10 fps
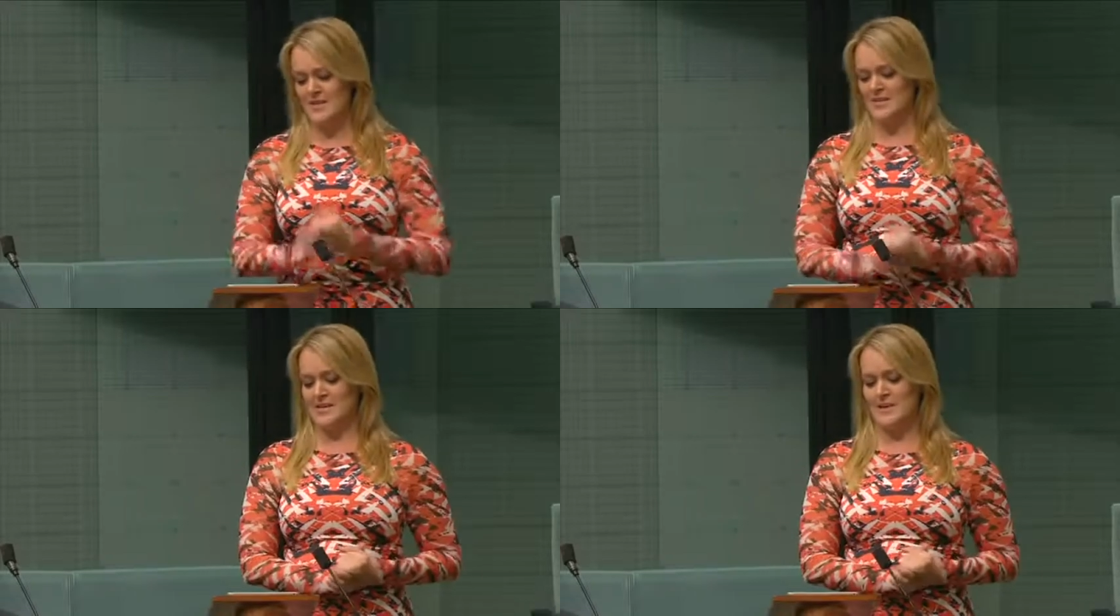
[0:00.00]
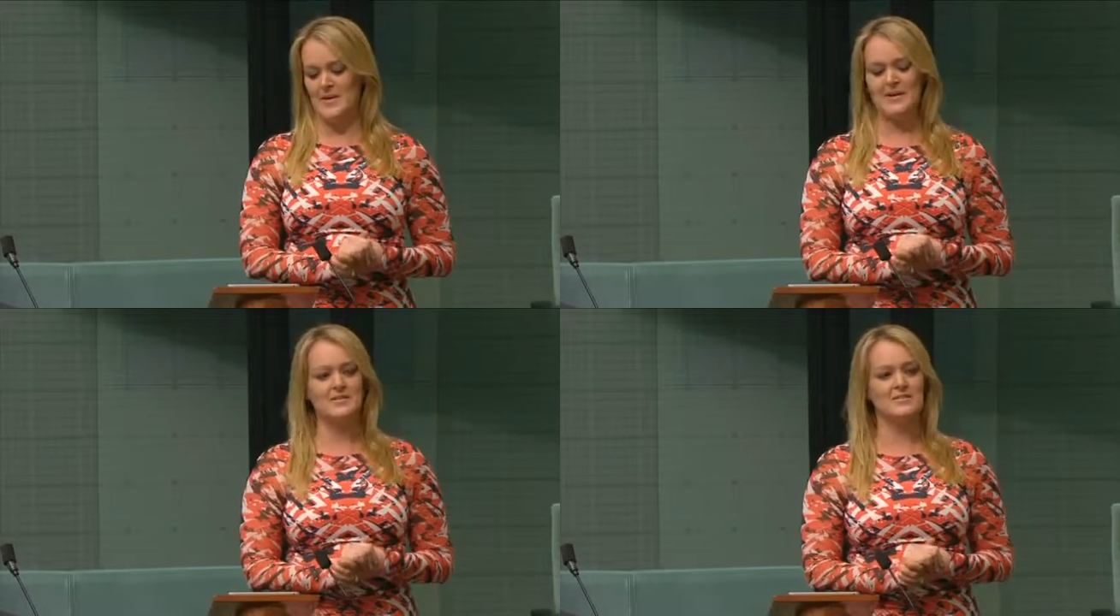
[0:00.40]
is
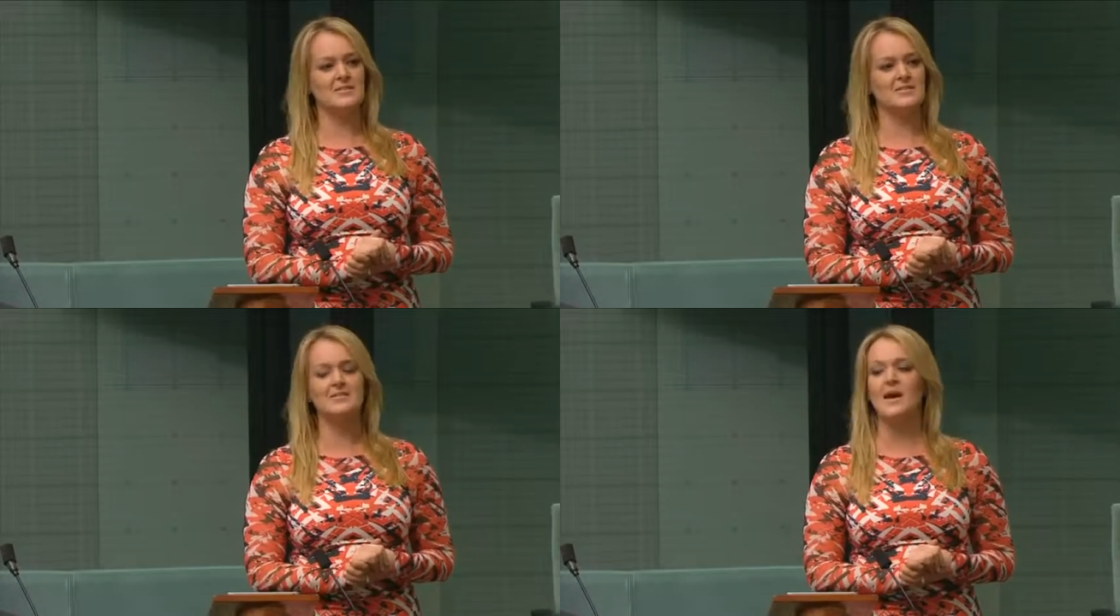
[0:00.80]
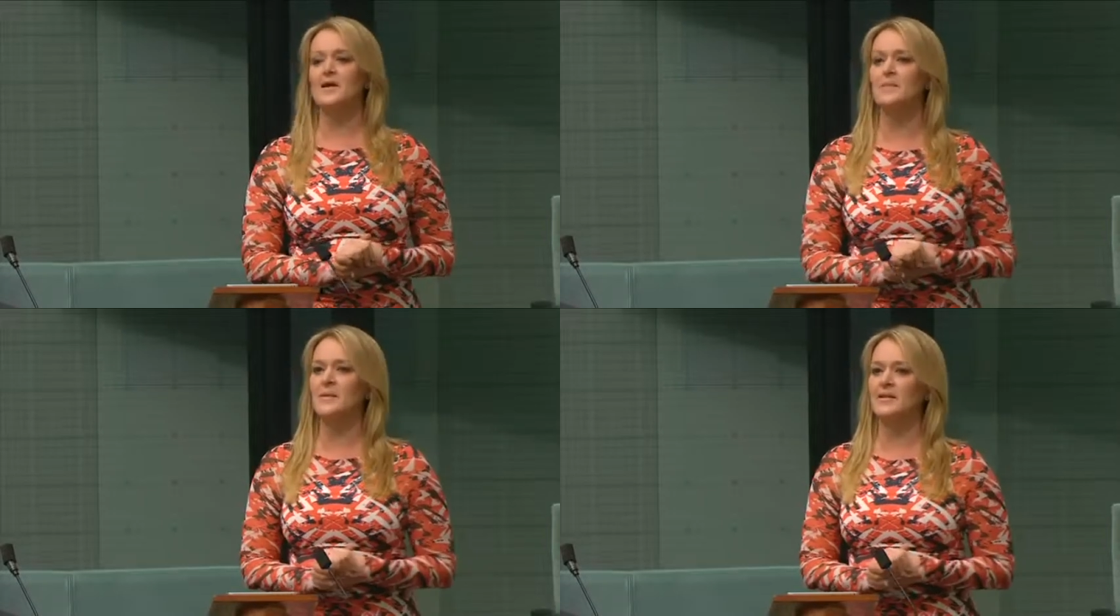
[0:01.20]
committed to the
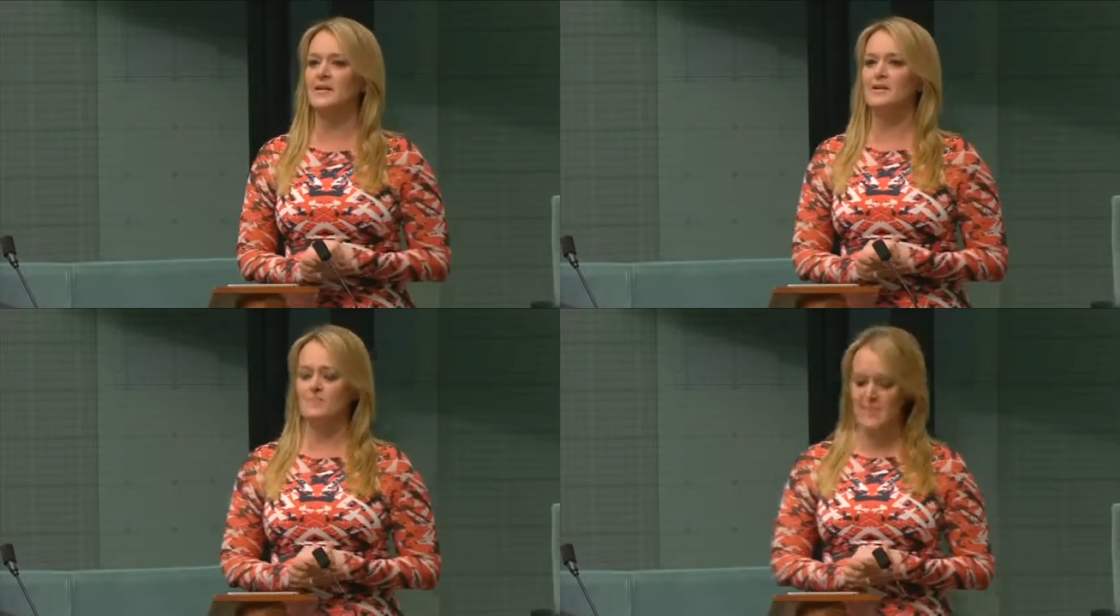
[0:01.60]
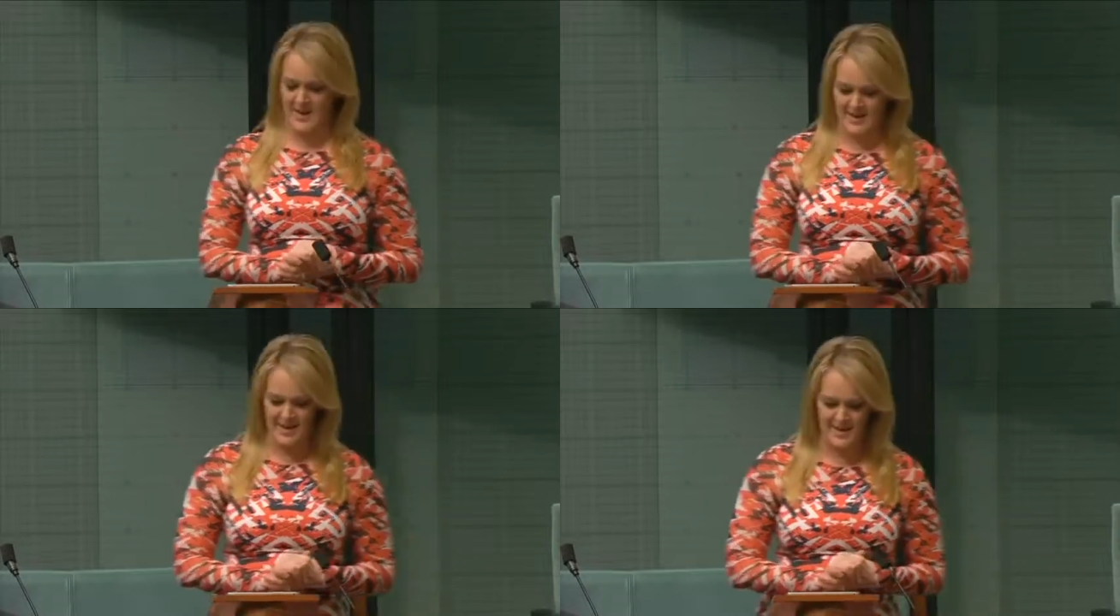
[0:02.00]
sustainability of
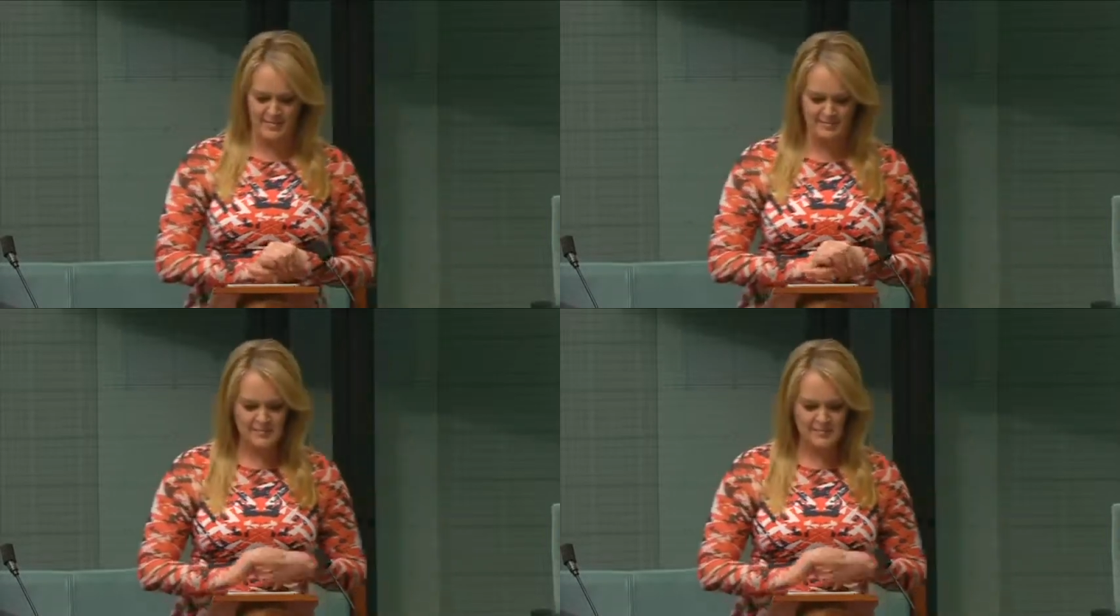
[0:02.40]
Medicare.